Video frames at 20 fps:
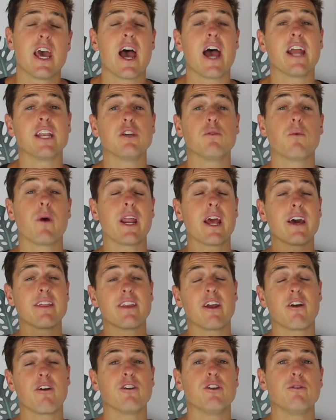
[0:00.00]
and you went
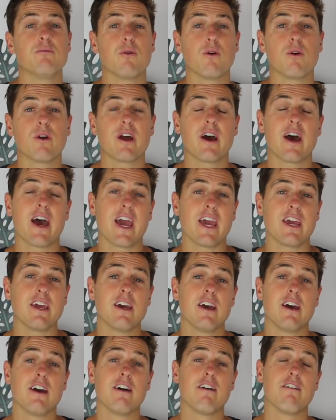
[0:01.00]
out there and you bought
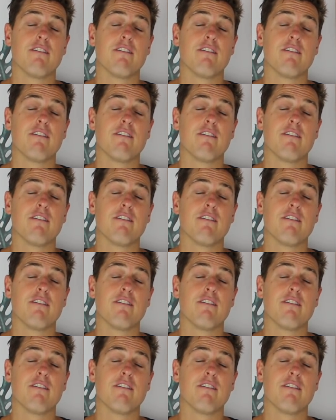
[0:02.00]
a